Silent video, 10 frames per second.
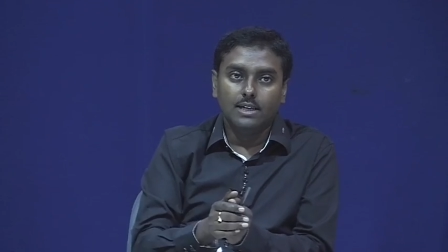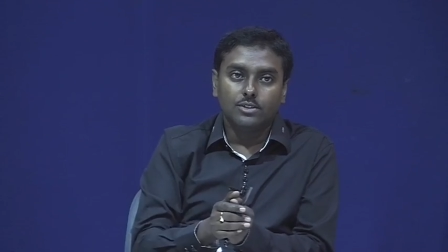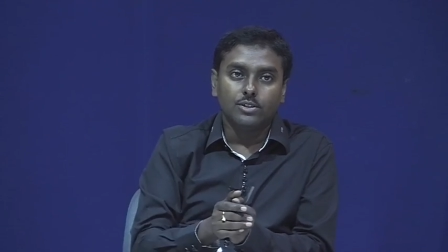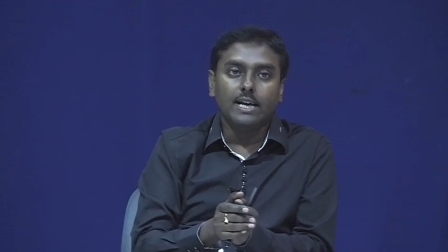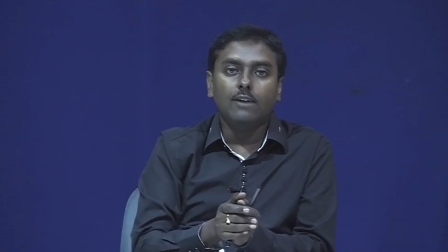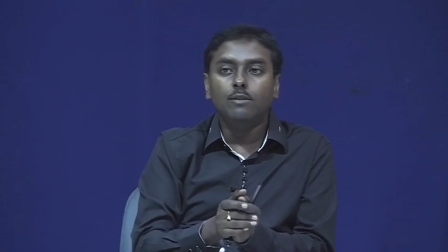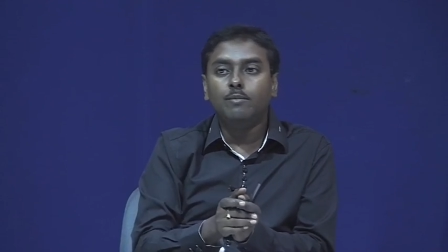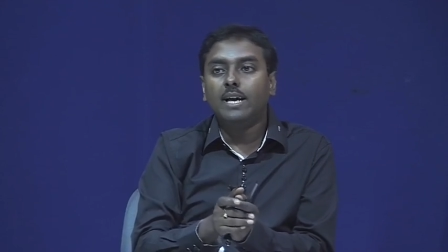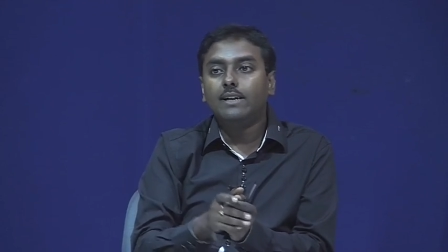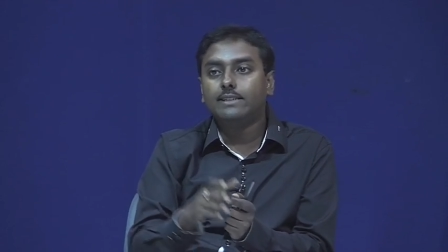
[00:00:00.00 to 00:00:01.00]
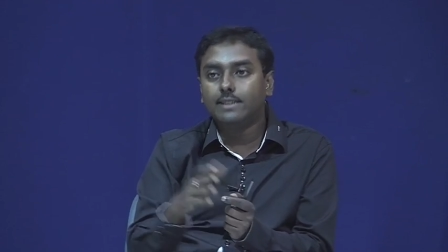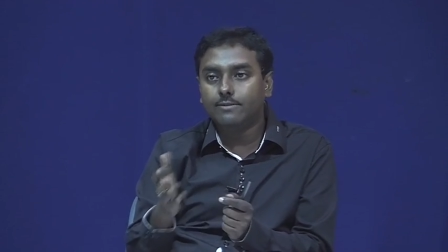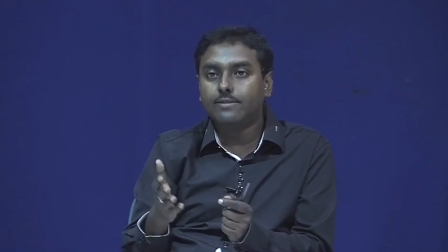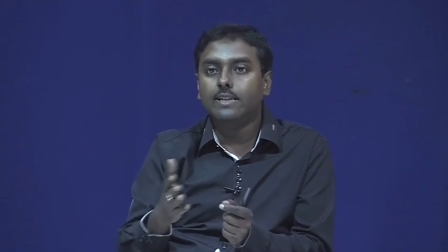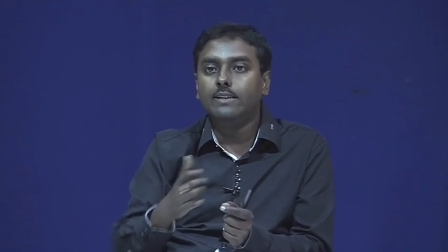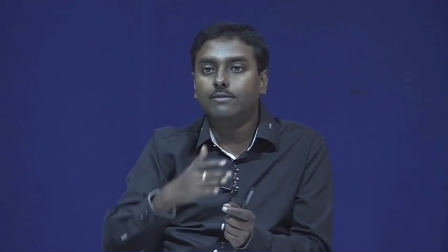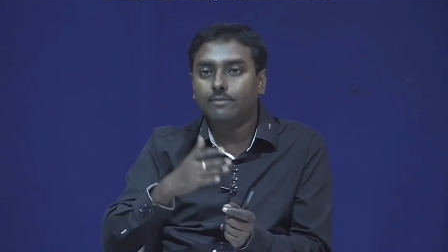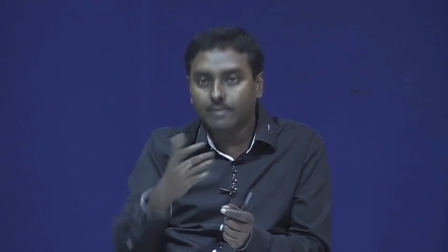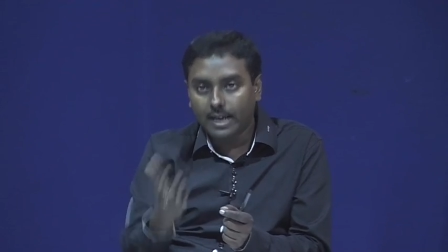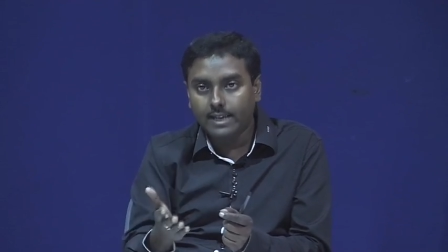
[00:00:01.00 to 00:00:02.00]
So, there will be a drift in
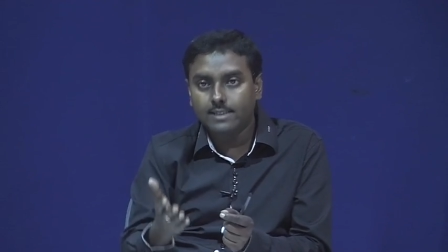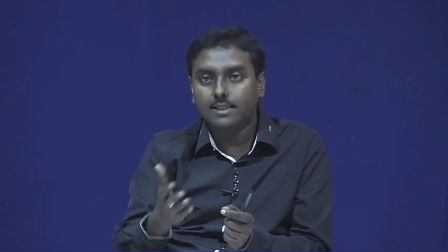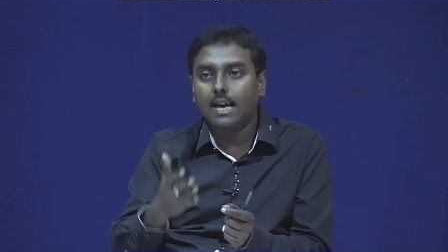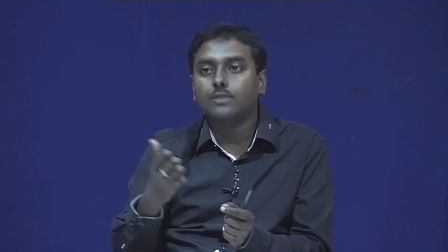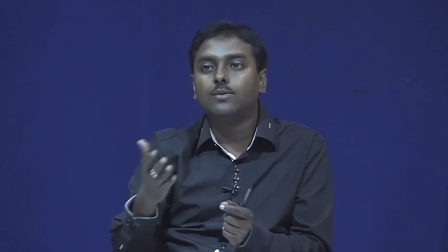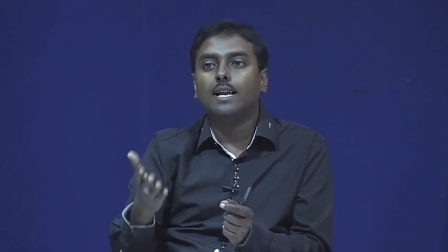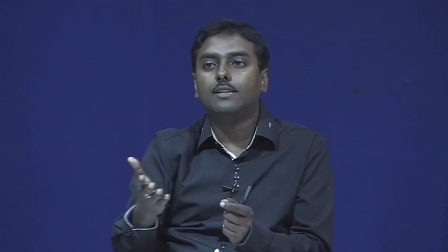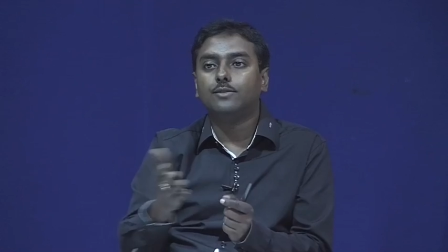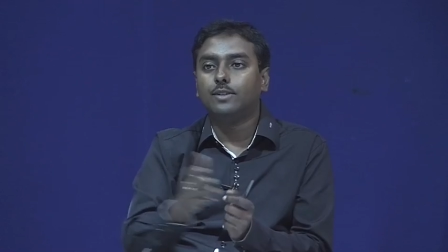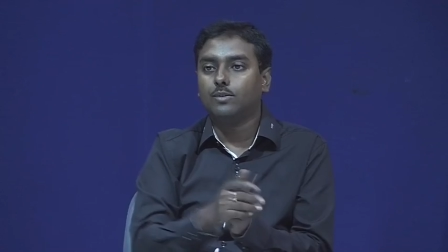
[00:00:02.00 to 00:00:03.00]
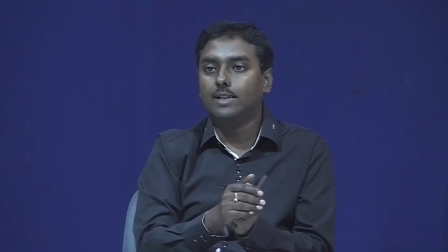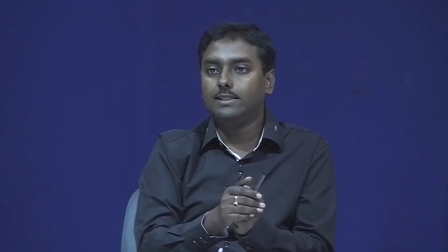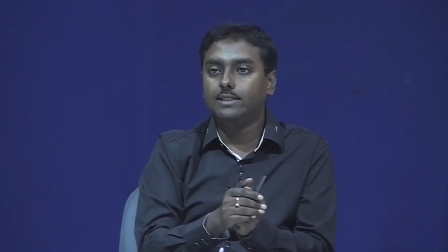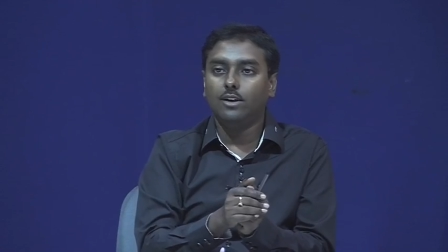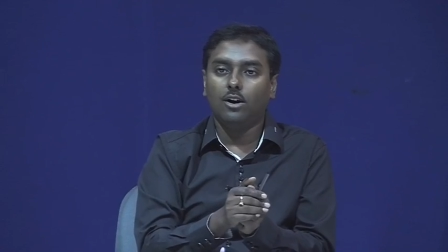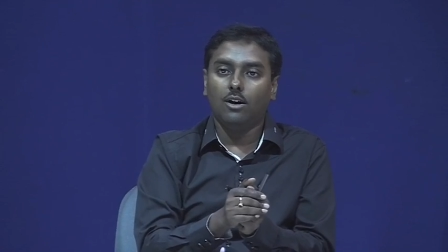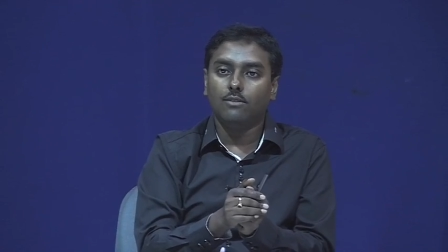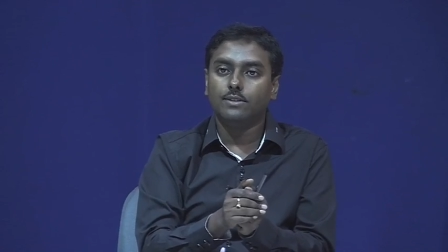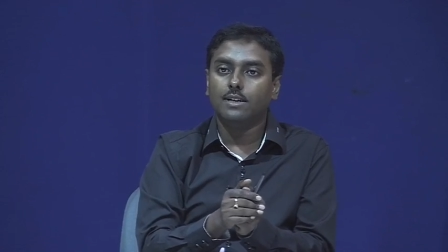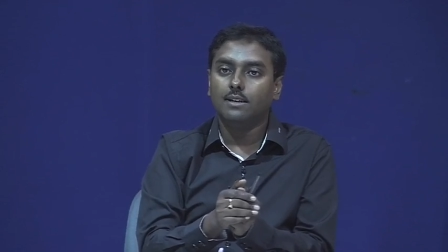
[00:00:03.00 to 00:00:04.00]
phase as well as frequency
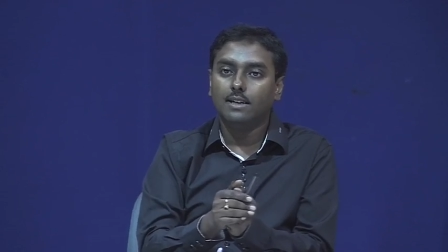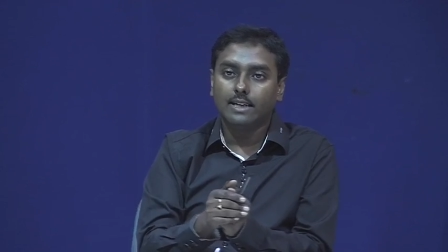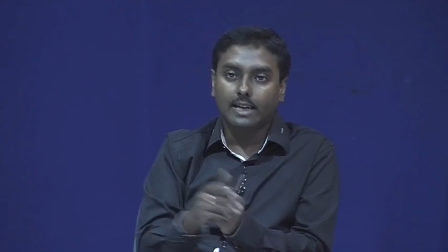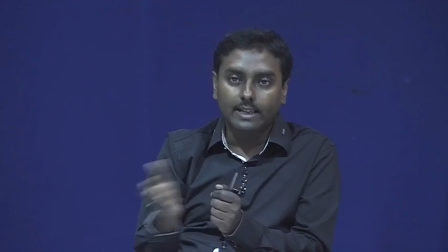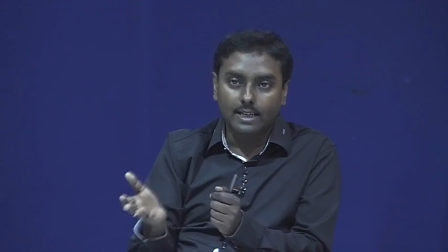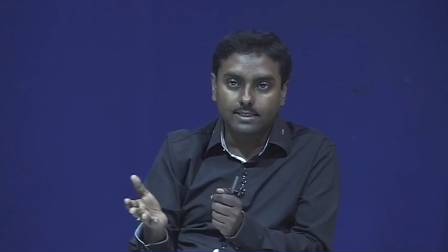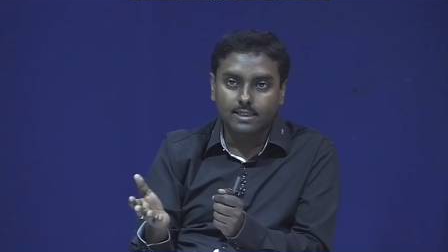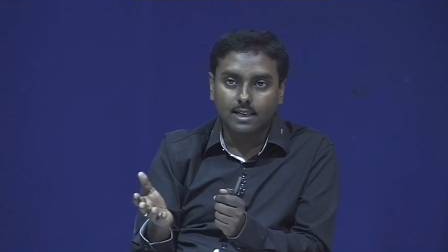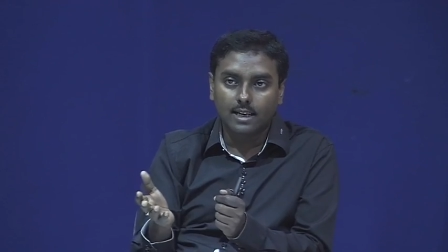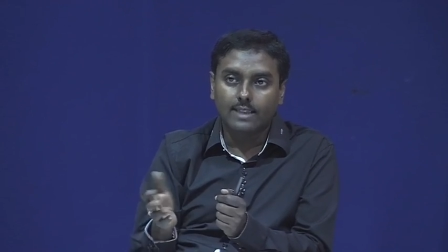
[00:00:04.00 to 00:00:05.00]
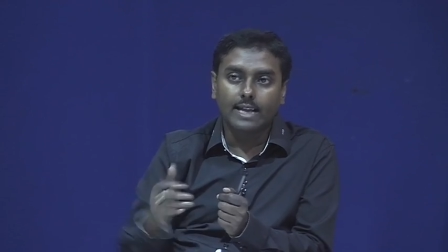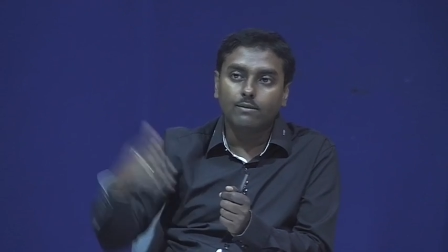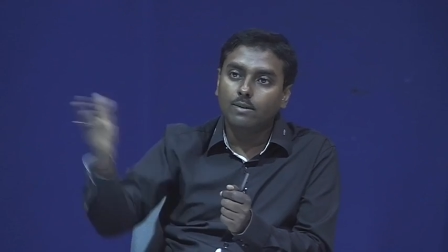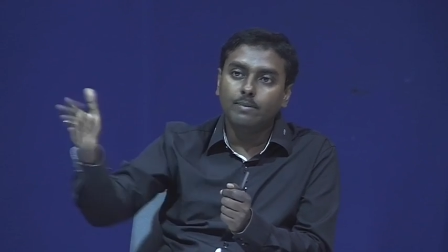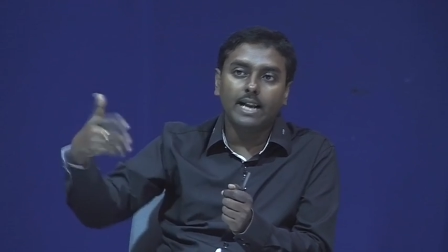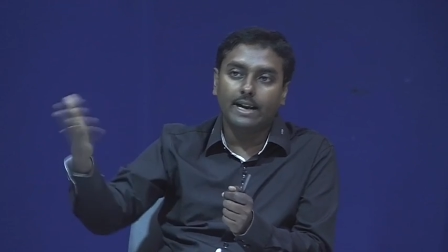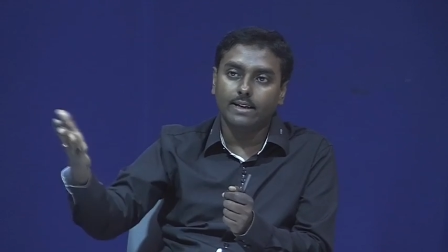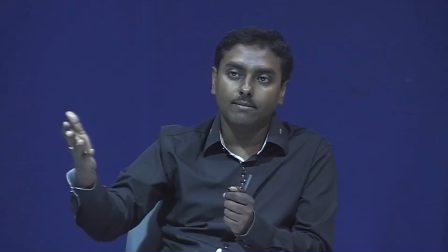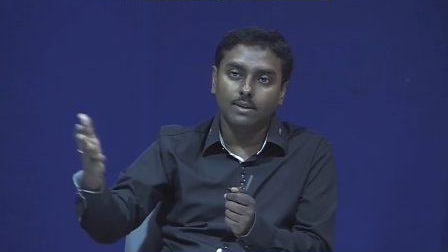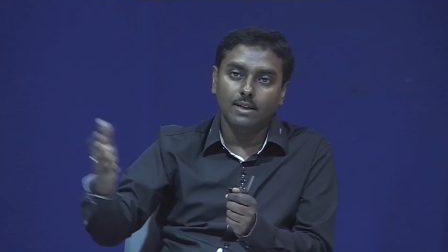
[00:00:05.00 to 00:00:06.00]
of the carrier signal and that will be
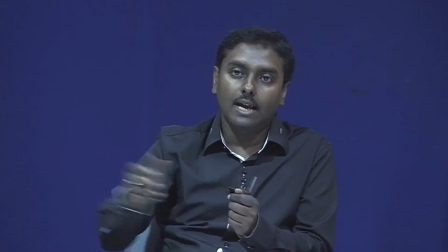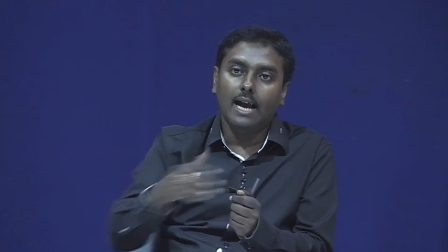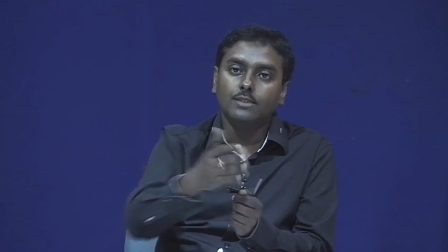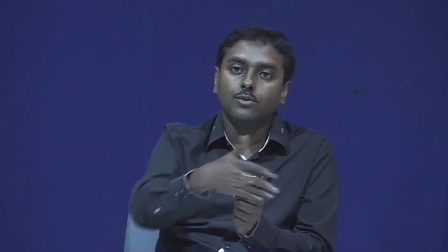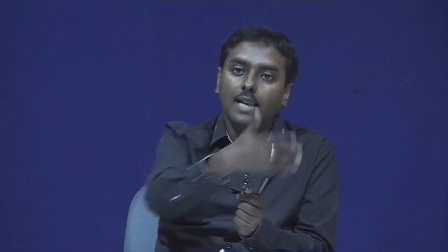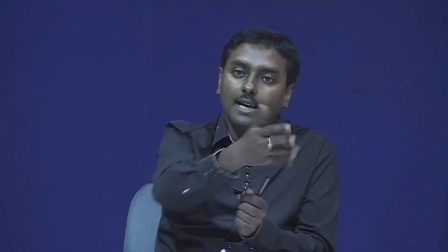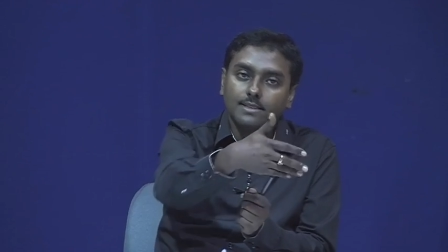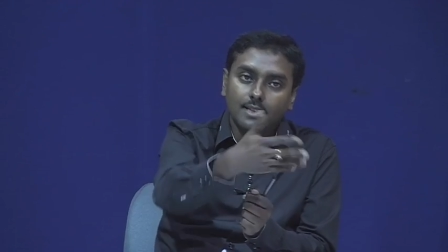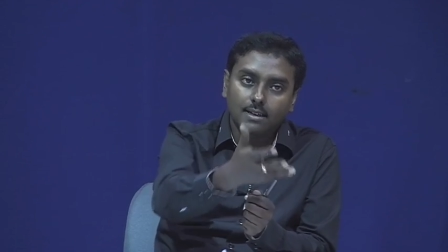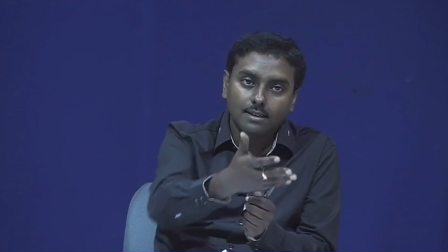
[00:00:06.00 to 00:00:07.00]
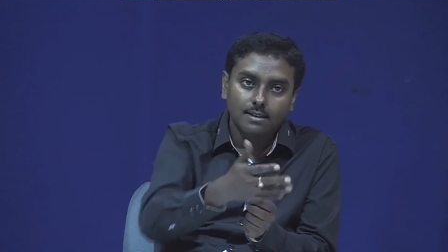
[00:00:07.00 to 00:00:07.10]
random as well as the